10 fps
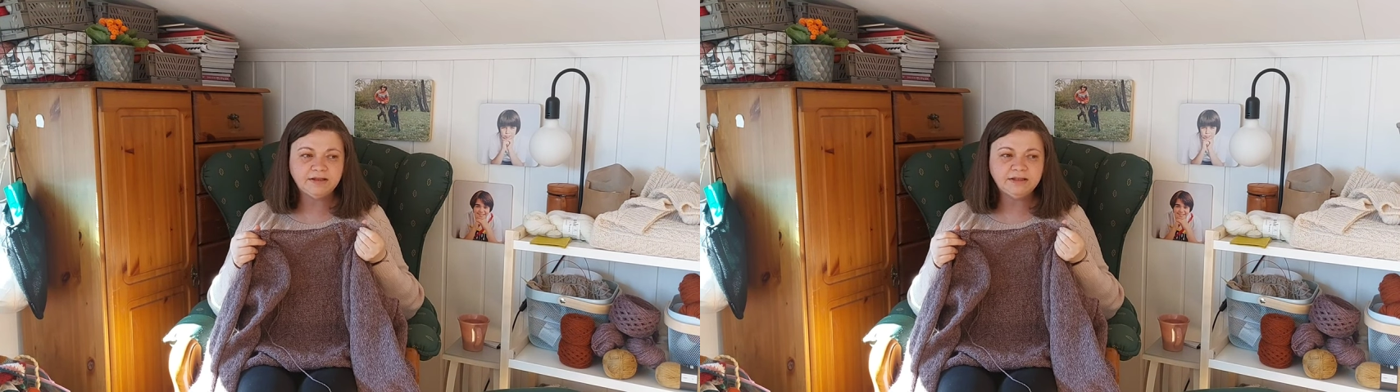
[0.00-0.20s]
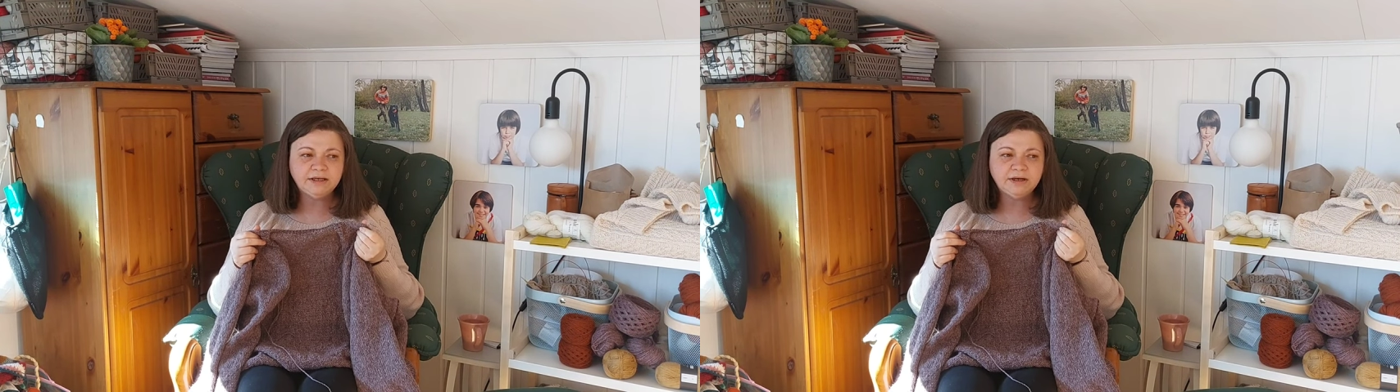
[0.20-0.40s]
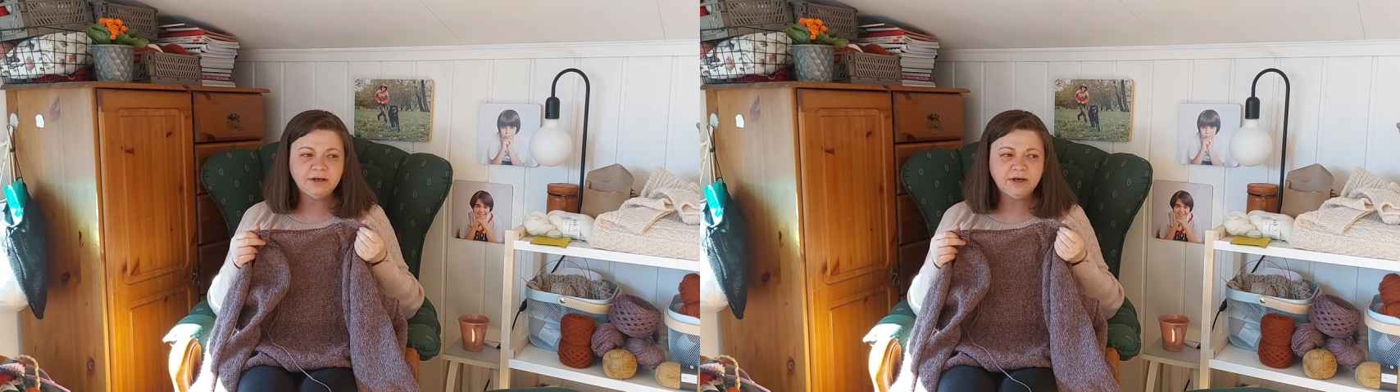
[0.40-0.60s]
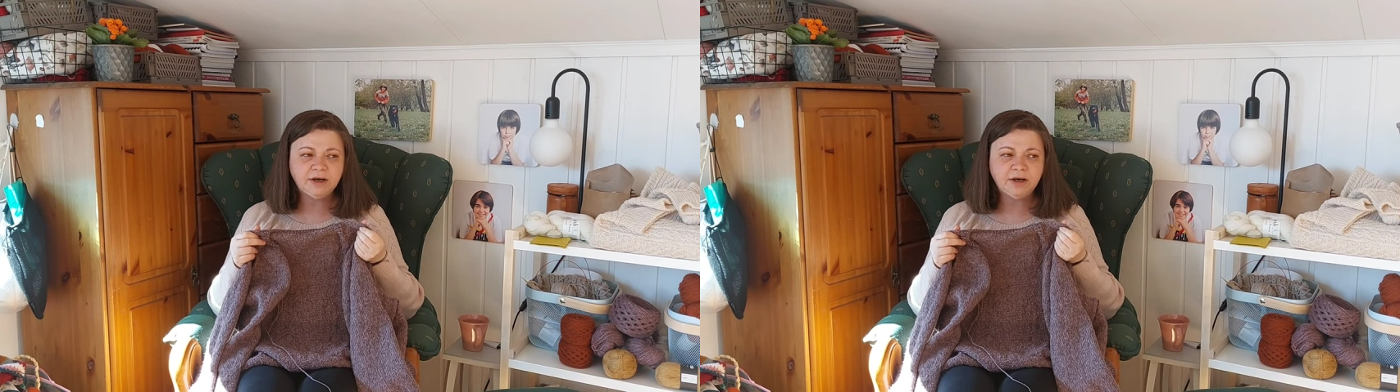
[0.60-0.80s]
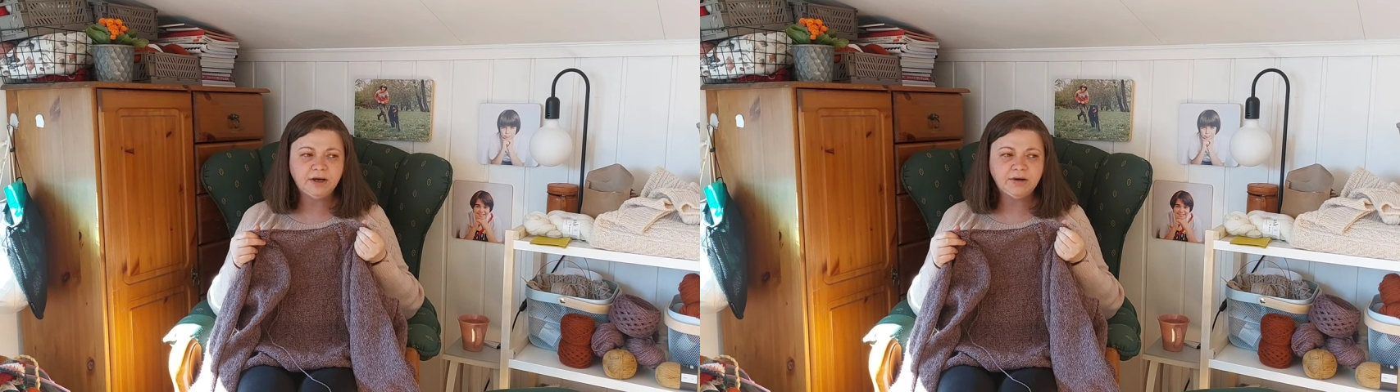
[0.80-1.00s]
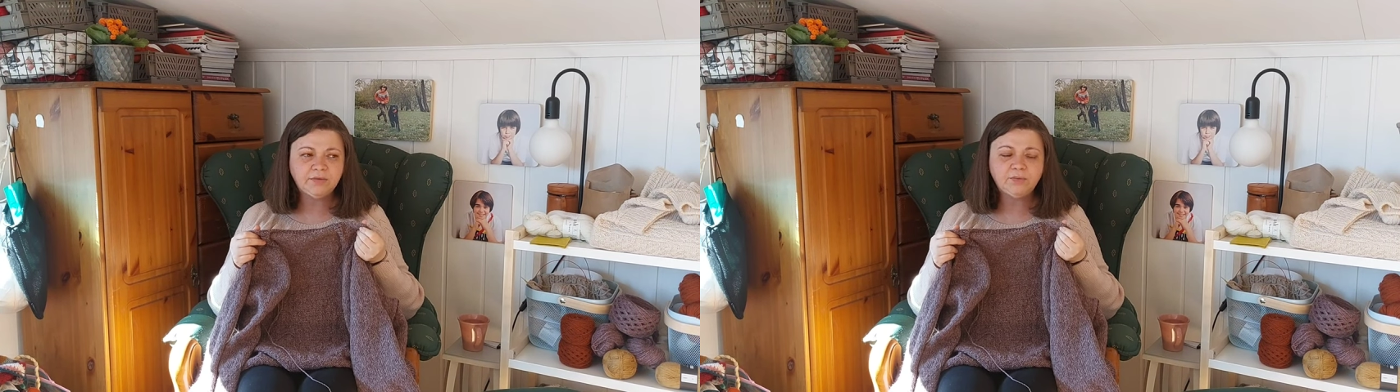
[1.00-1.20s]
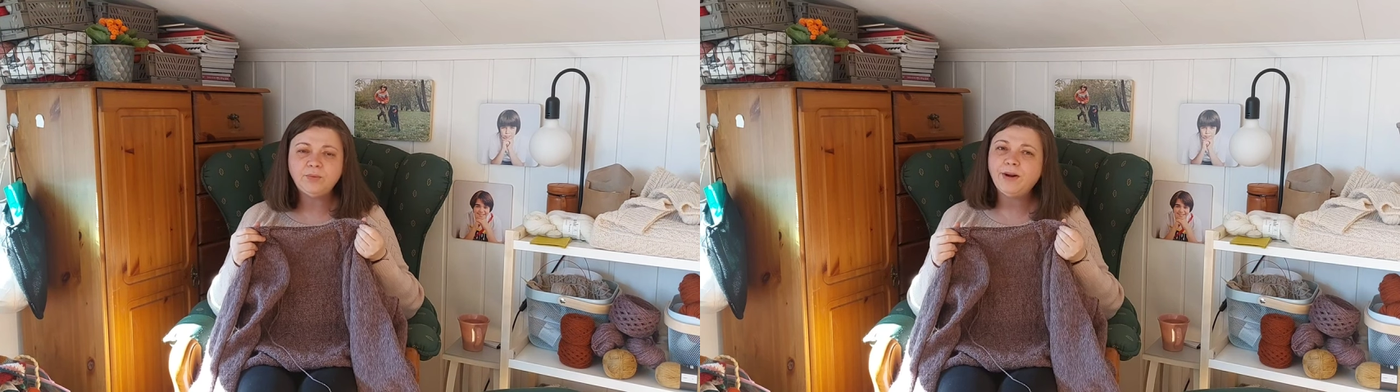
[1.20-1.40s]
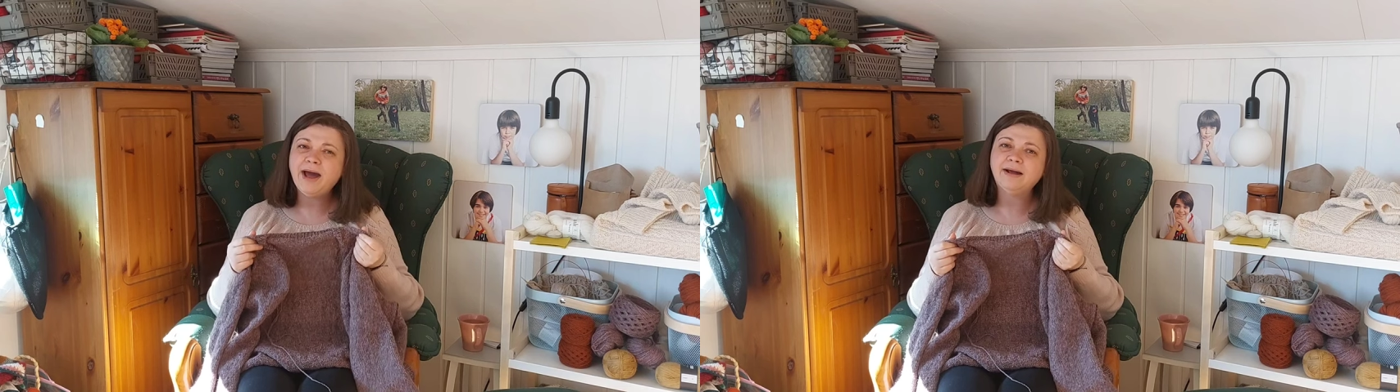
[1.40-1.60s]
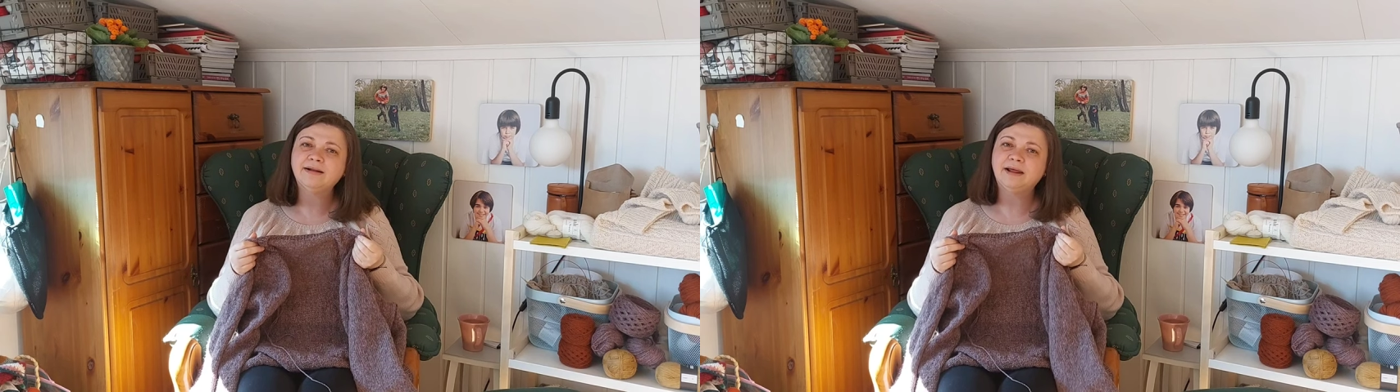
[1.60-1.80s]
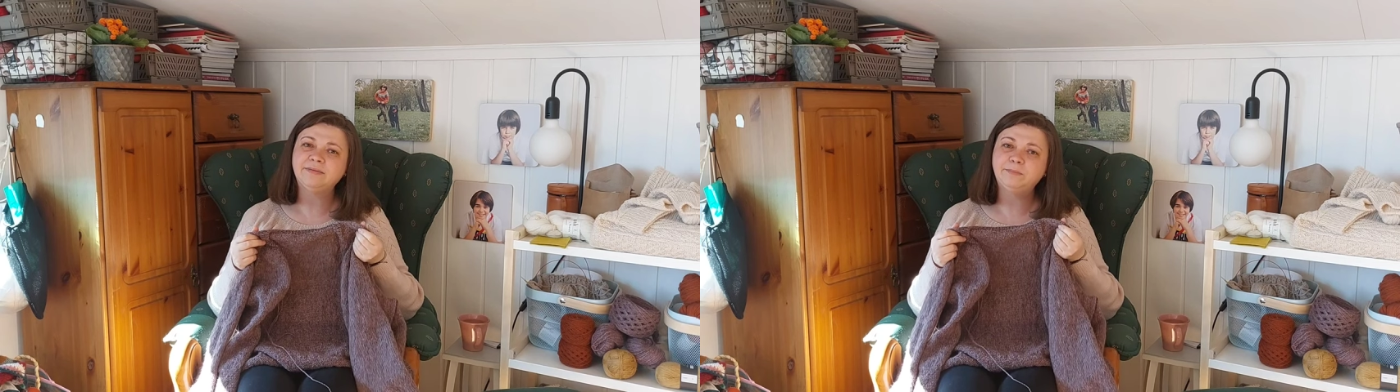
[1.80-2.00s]
the
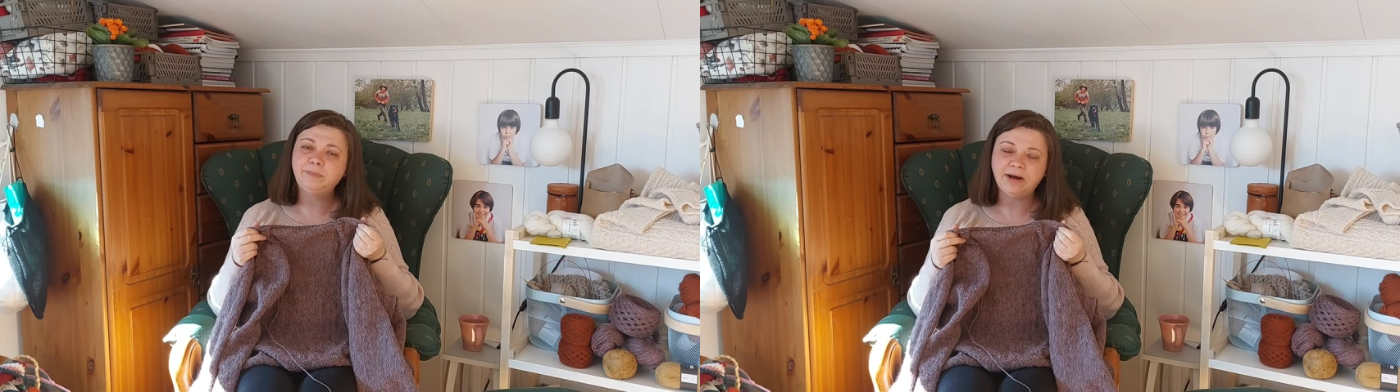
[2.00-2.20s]
raglan